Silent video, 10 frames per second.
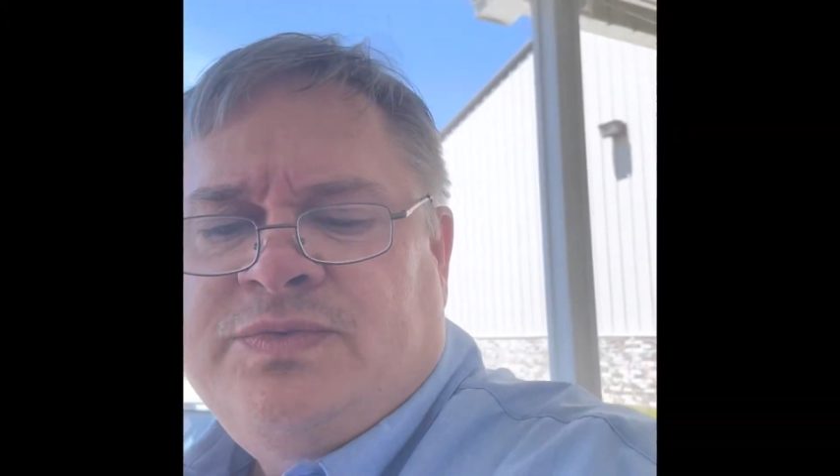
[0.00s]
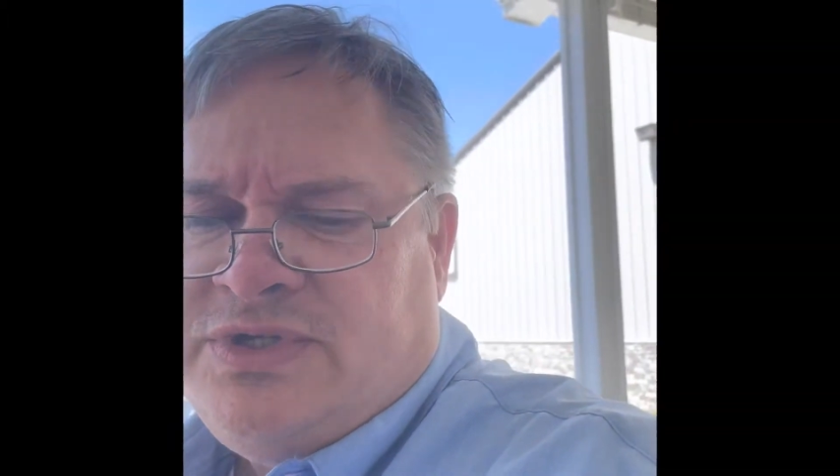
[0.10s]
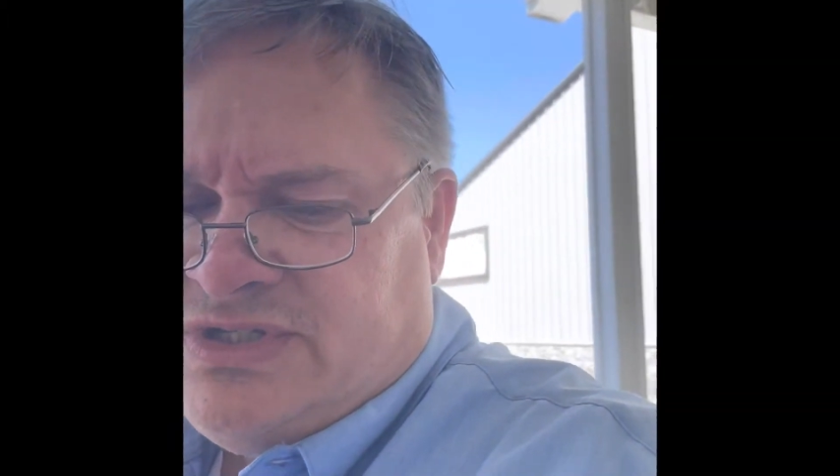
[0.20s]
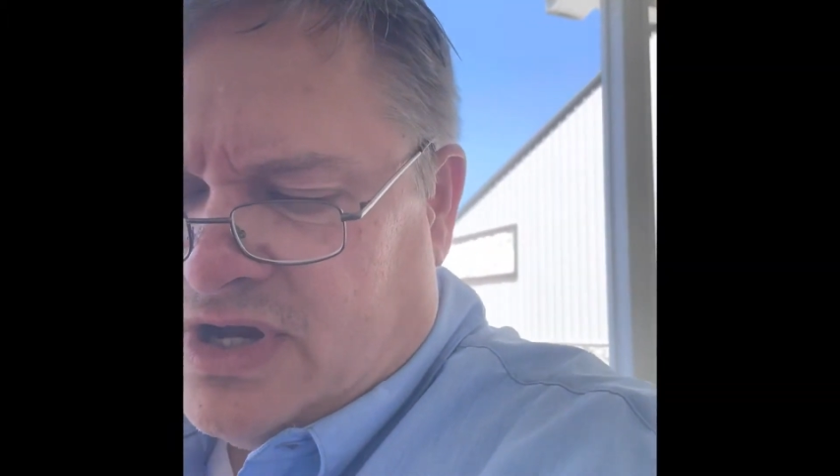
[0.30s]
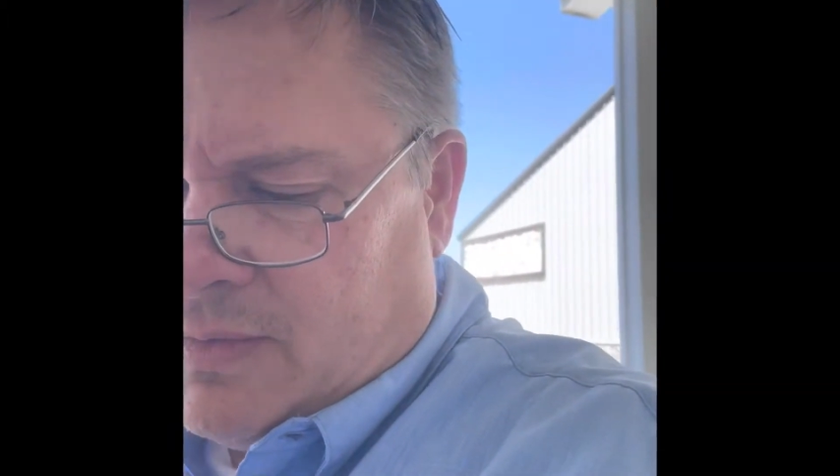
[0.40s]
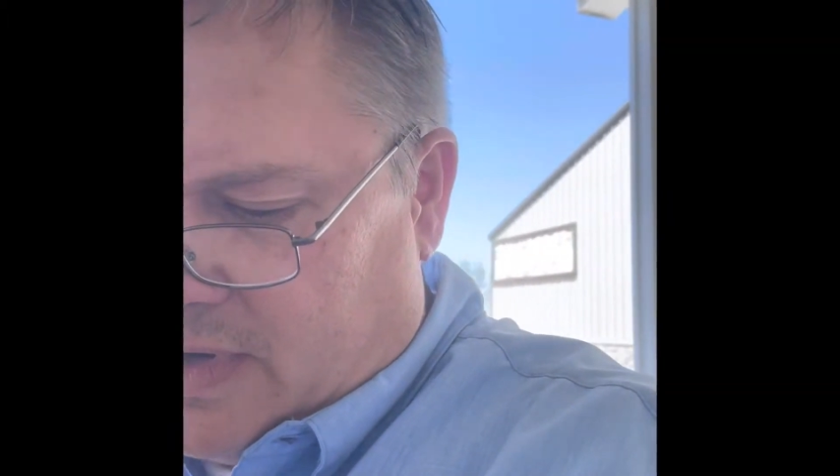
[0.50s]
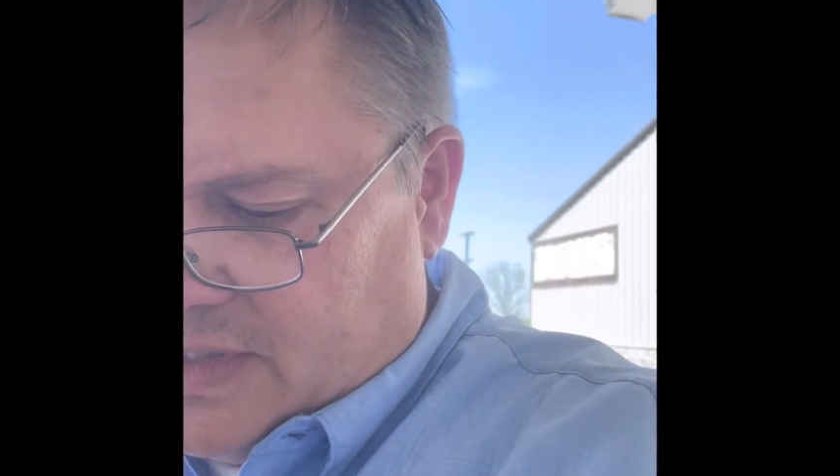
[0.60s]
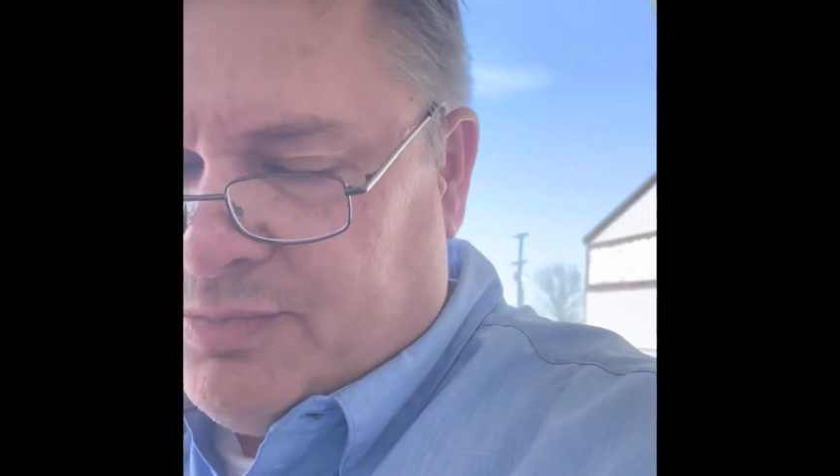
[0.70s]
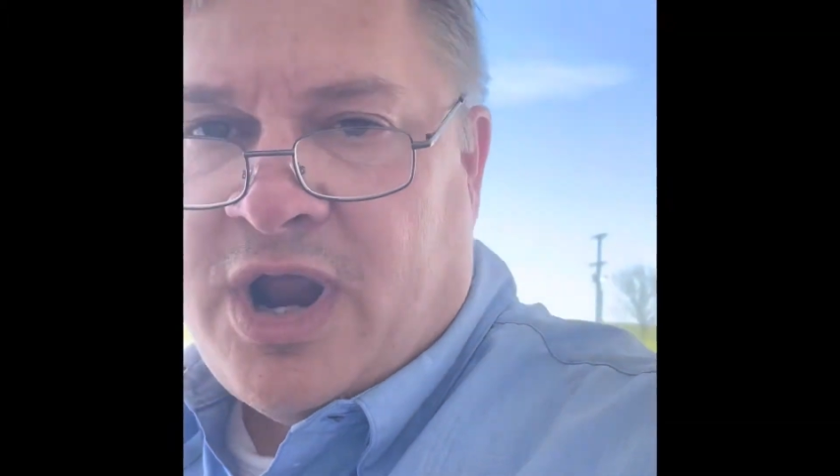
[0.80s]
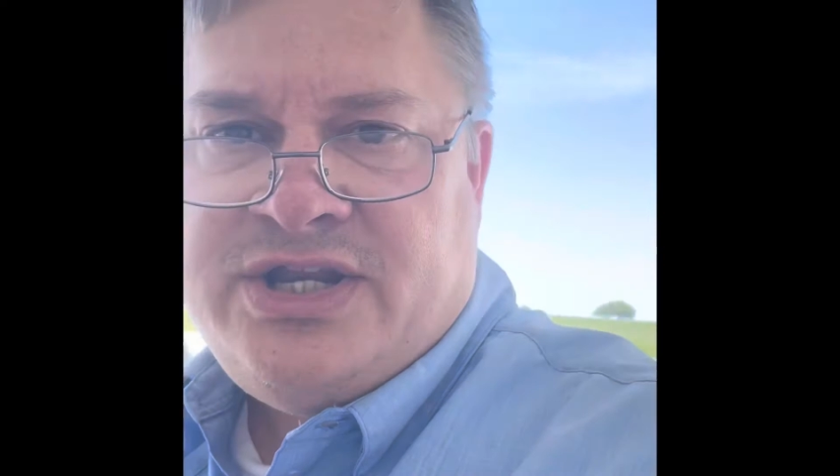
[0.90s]
want to start one of these
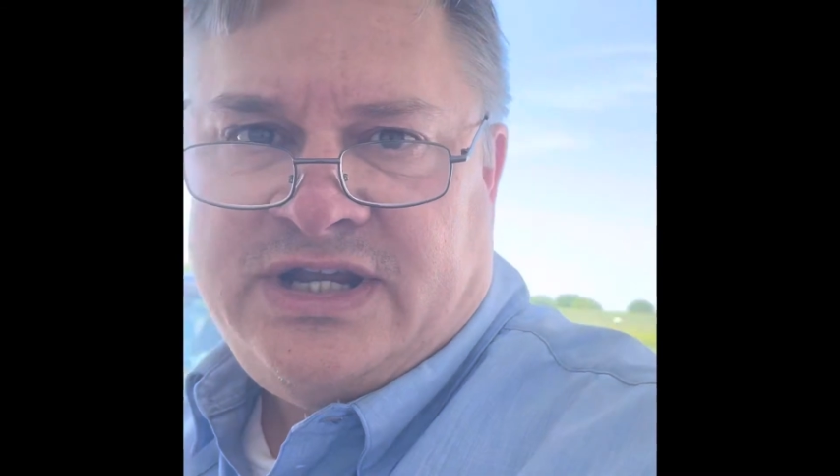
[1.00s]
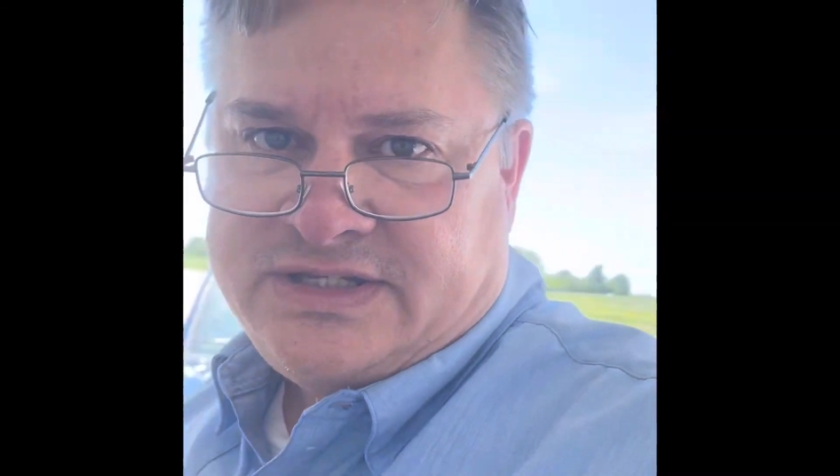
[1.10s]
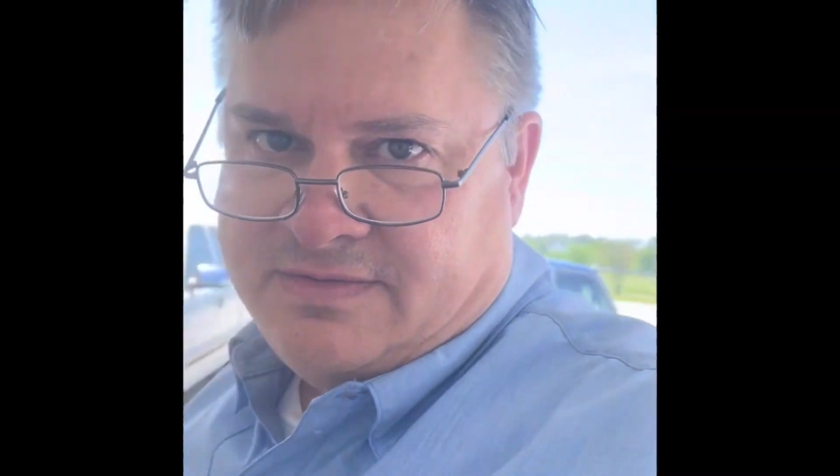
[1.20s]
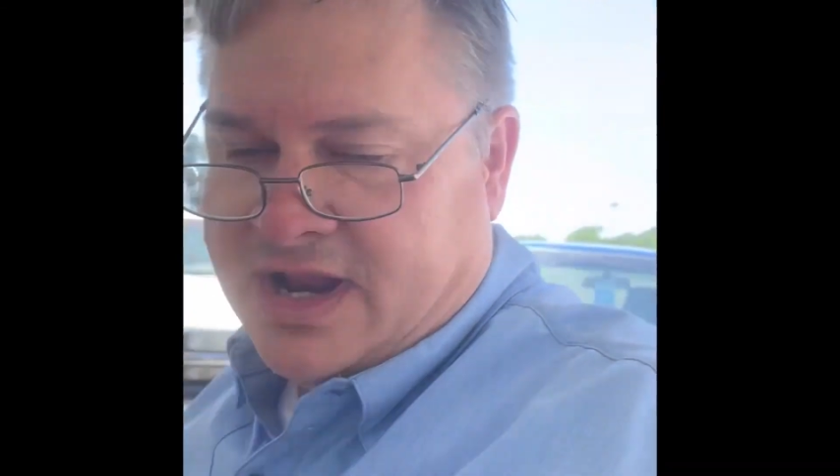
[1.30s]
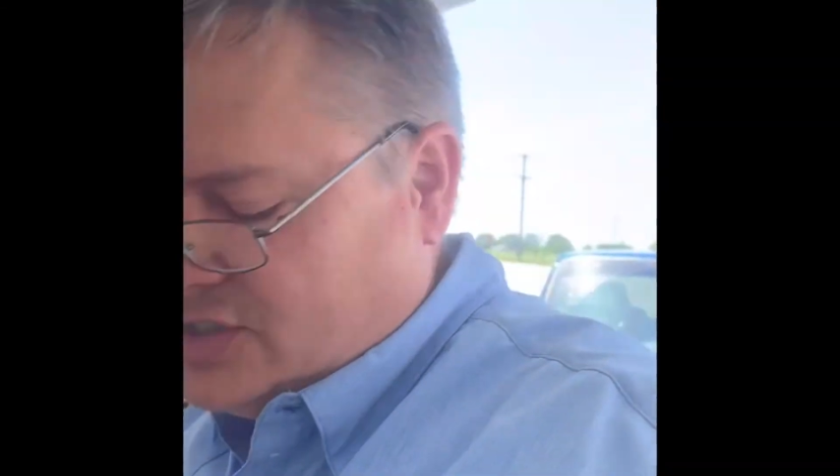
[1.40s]
projects around